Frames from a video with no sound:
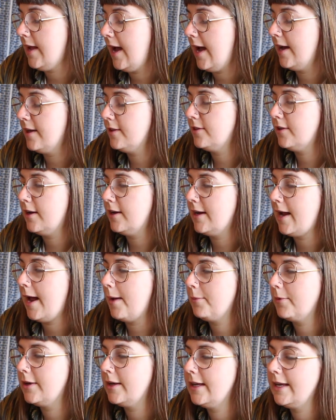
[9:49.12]
I thought
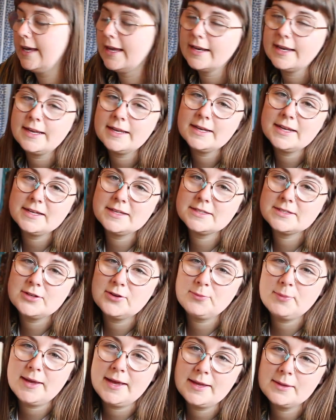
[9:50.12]
I'm gonna get a nice
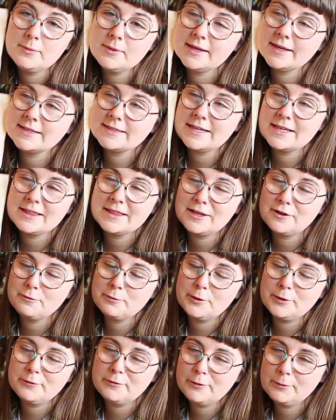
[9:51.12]
notepad because I love
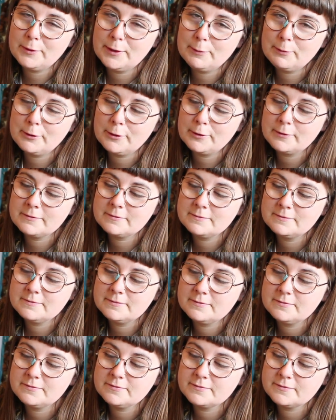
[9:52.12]
beautiful paper.
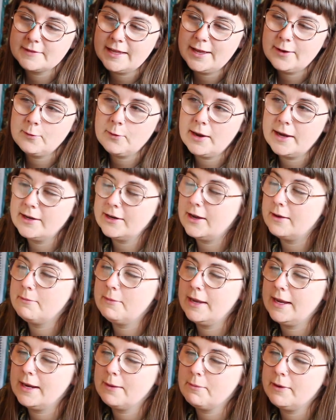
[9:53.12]
And why not
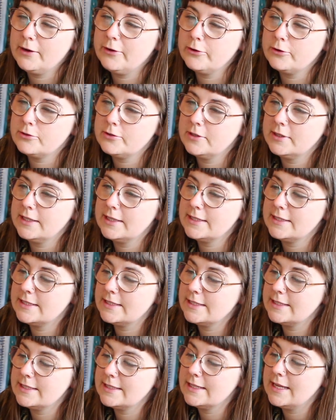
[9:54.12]
make my grocery
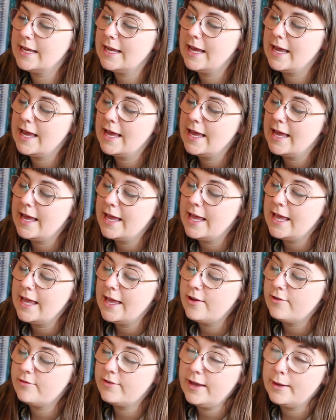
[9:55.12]
lists?
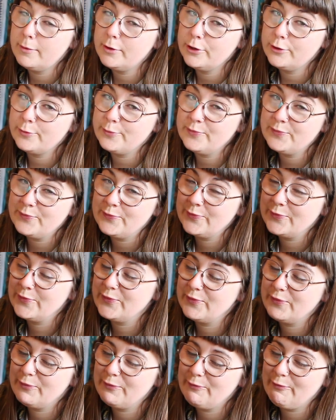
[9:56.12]
Fabu.
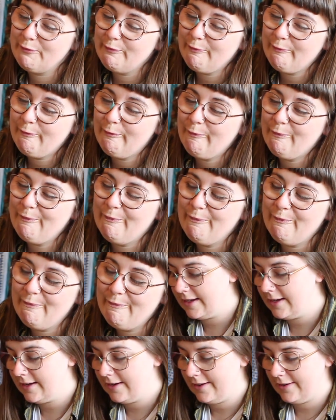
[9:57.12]
All
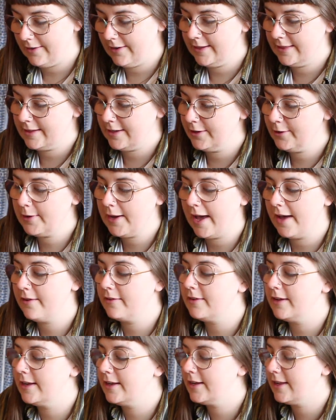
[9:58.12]
right, there you have
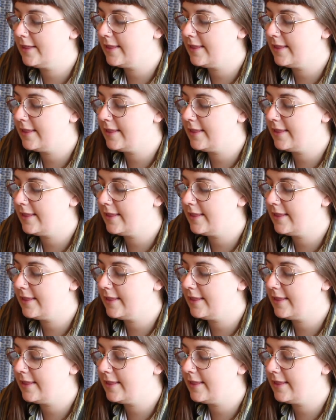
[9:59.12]
it.